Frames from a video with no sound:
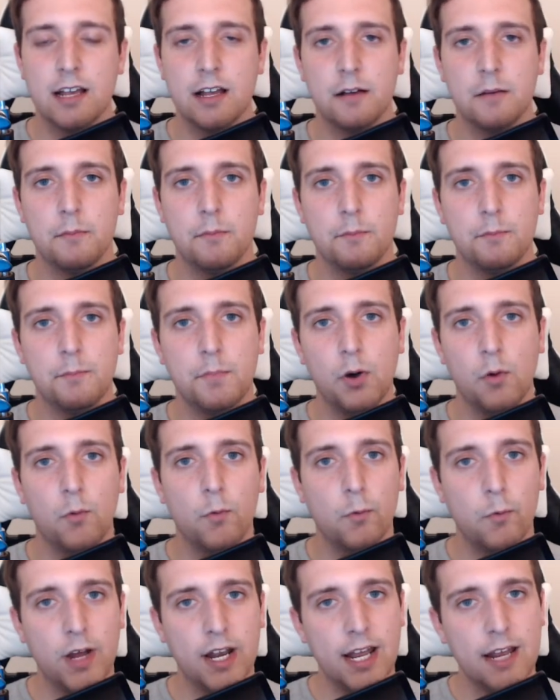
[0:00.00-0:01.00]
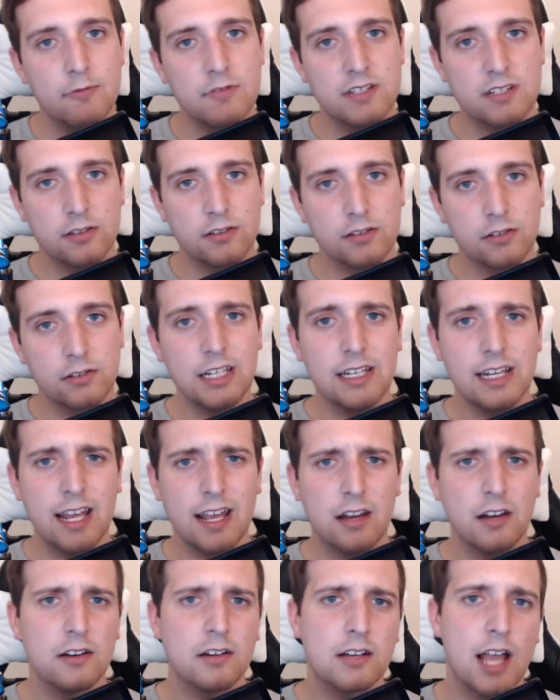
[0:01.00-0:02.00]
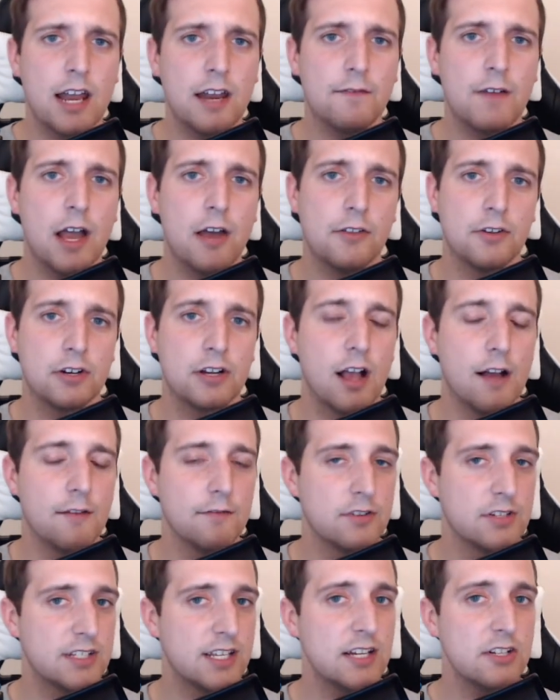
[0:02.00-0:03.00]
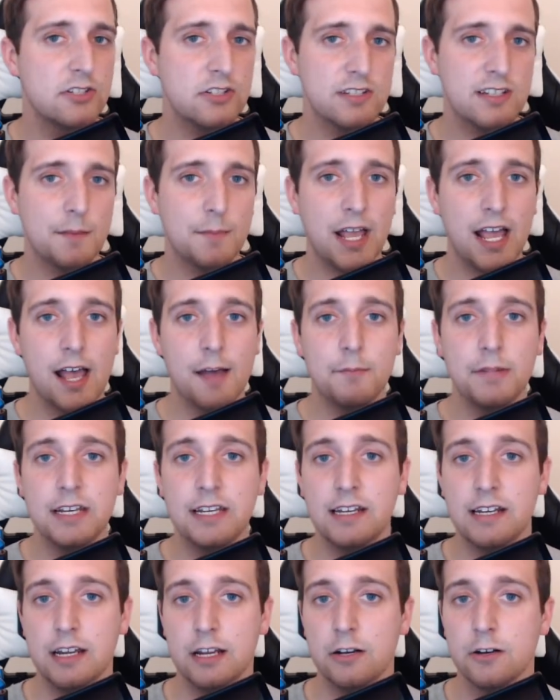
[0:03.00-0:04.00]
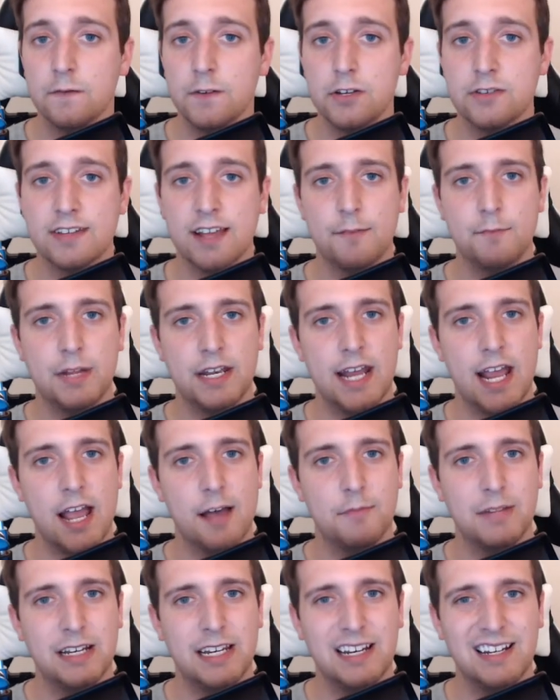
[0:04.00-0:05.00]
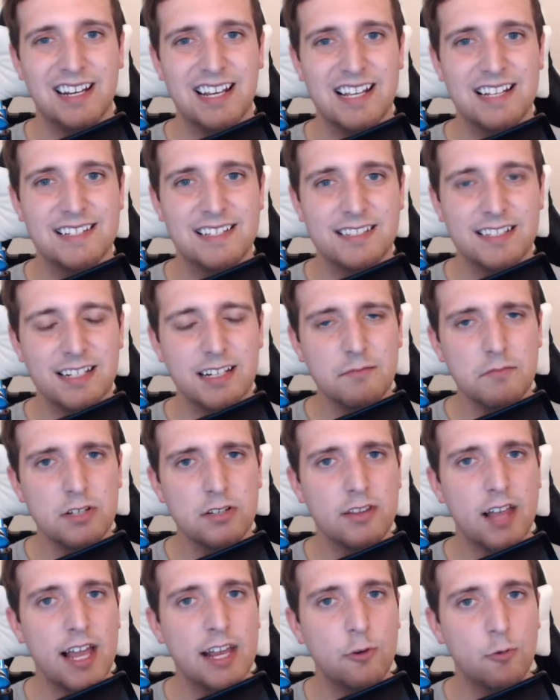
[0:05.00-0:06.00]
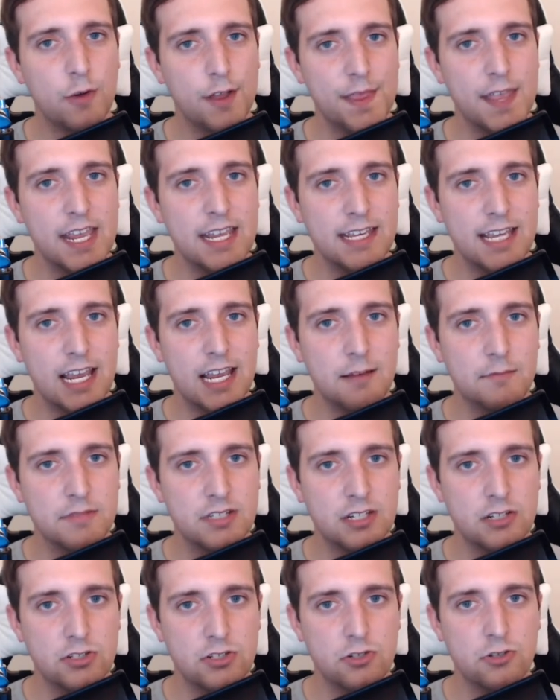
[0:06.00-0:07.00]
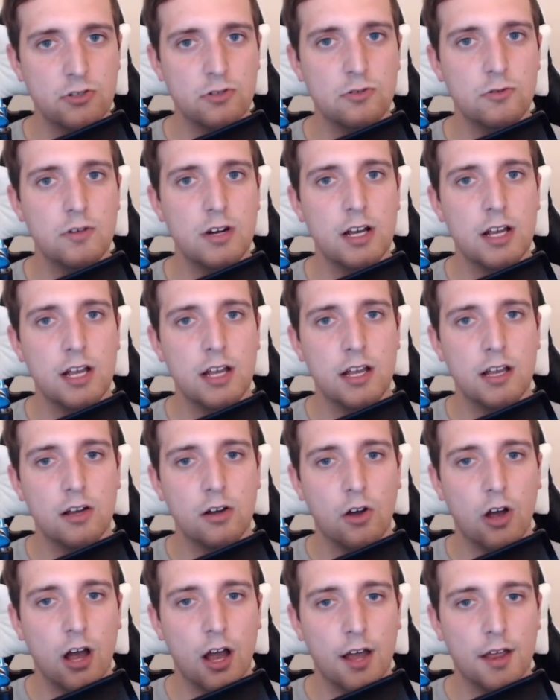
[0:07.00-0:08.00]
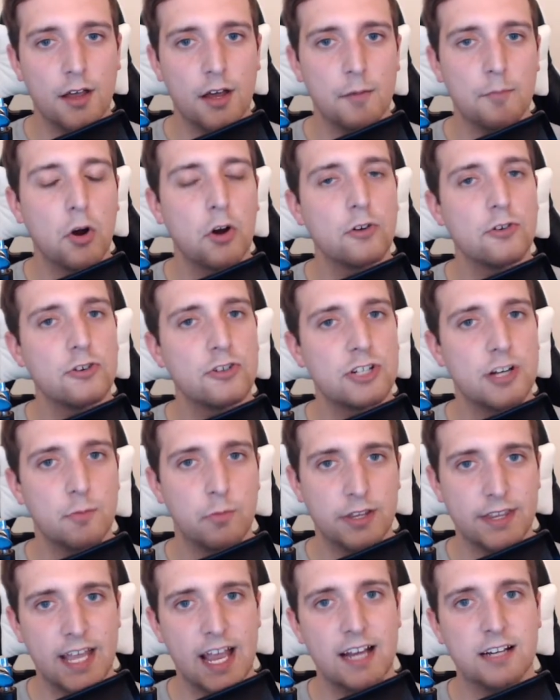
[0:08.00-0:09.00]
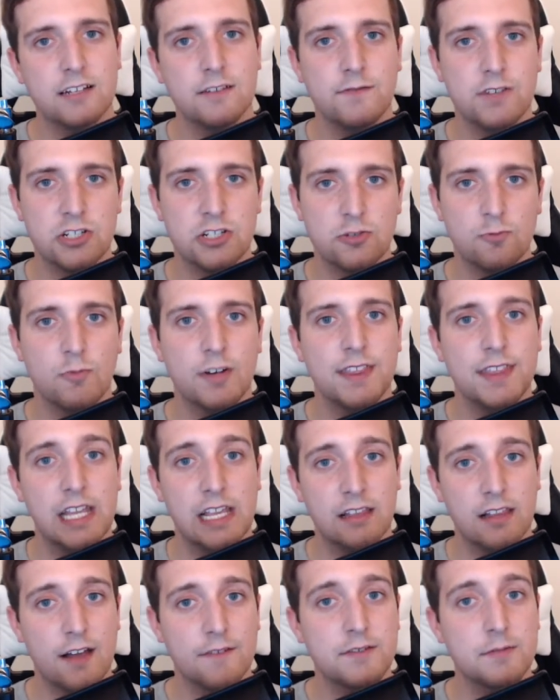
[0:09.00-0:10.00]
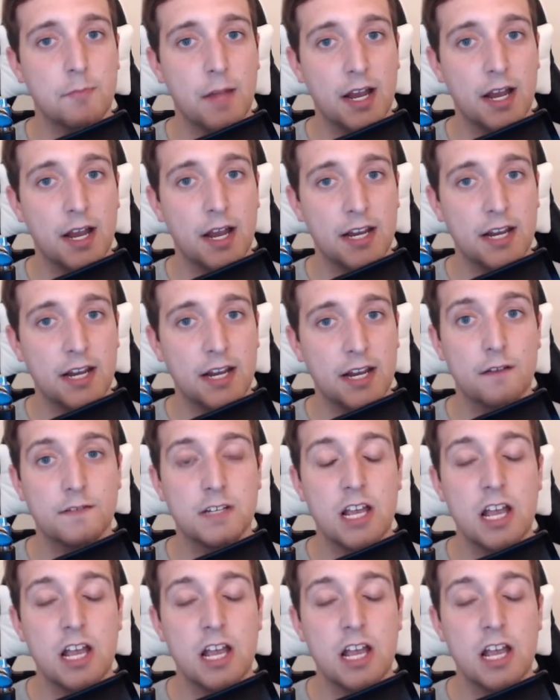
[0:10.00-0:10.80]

But when I was looking at kind of how their conversations have happening, interviews have been happening, it seemed like when they came to do a partnership with Activision when they left Microsoft,